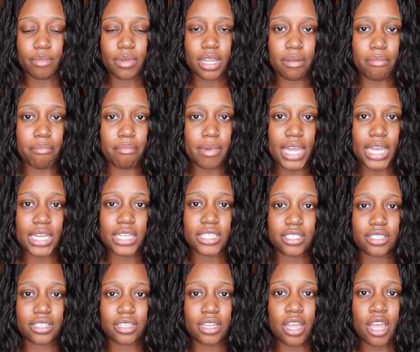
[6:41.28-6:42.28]
It
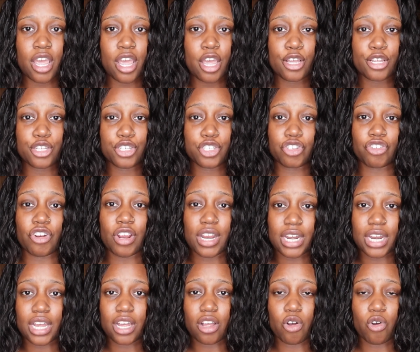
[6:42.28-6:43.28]
makes
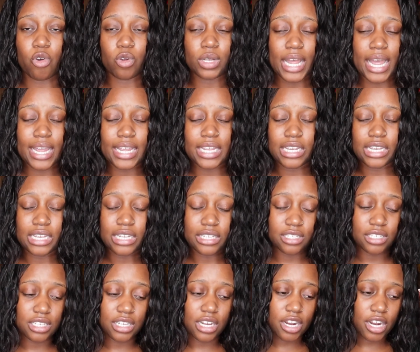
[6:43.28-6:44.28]
straightening a whole lot
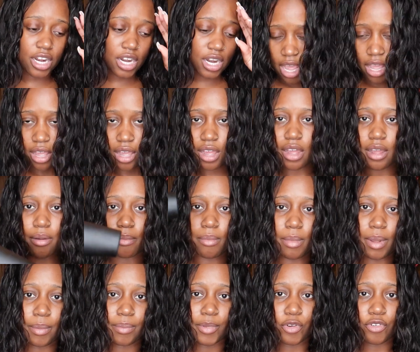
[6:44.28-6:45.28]
easier.
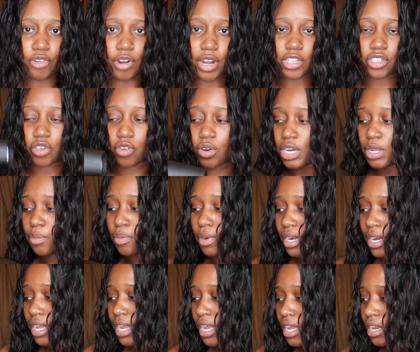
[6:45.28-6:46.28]
My blow dryer is already
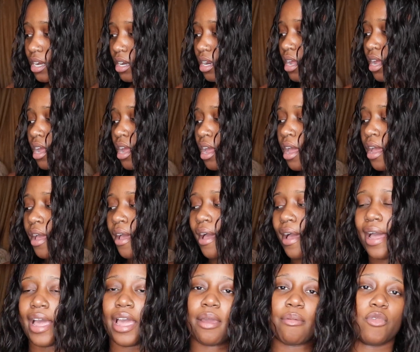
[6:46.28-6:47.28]
put in.
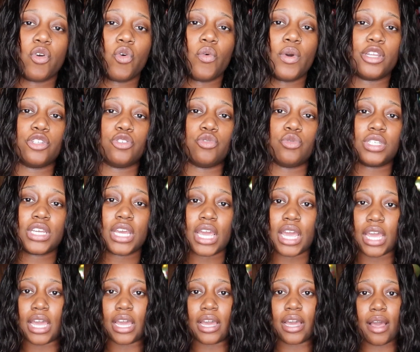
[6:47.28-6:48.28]
I am going to
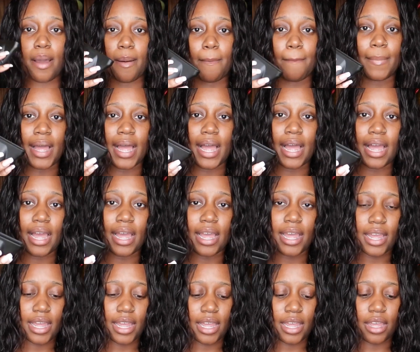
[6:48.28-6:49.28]
take
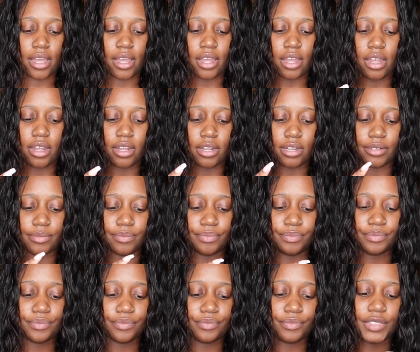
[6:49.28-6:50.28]
my
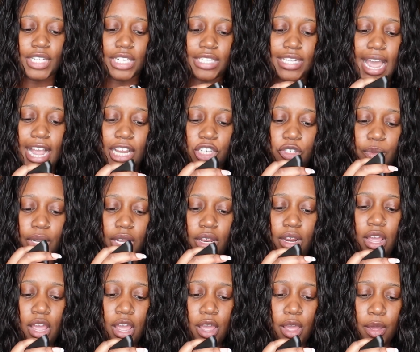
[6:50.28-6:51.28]

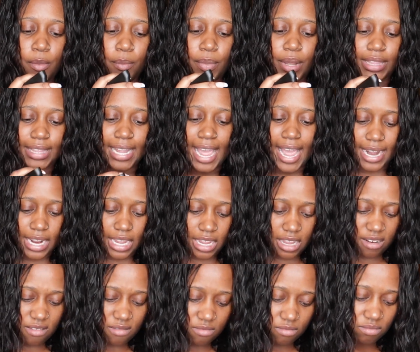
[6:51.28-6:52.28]
attachment, put that
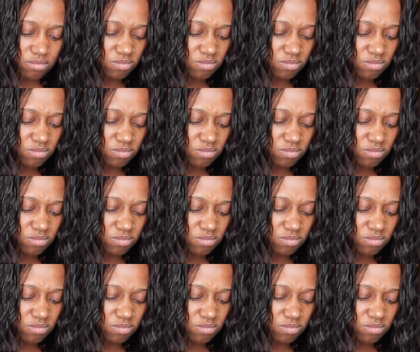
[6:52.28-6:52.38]
in,